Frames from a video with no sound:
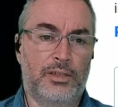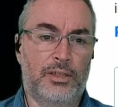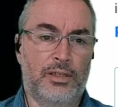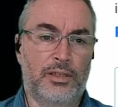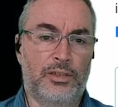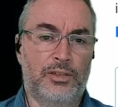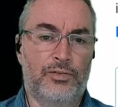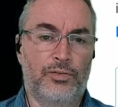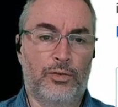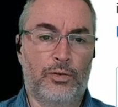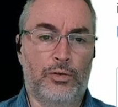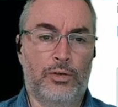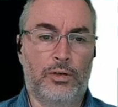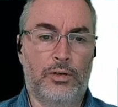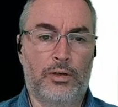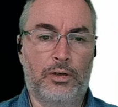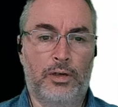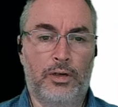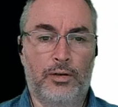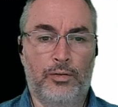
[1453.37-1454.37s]
Tickets
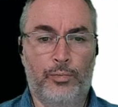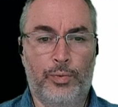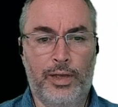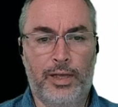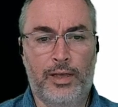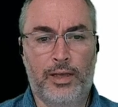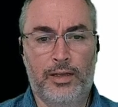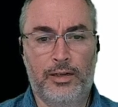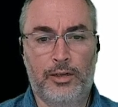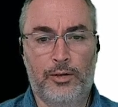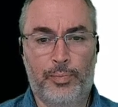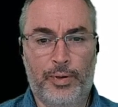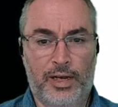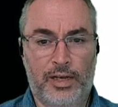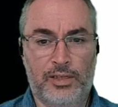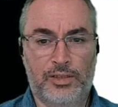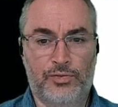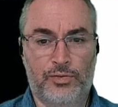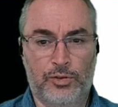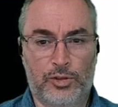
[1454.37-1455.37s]
for a weekend
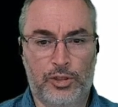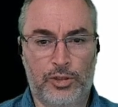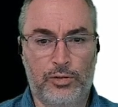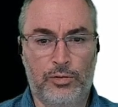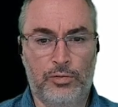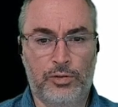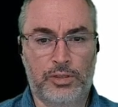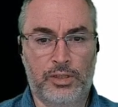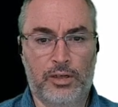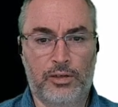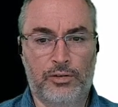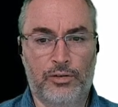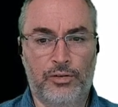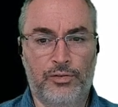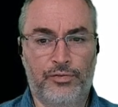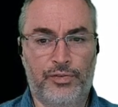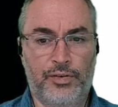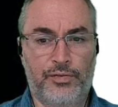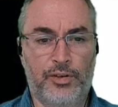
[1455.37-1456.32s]
pass for two is $150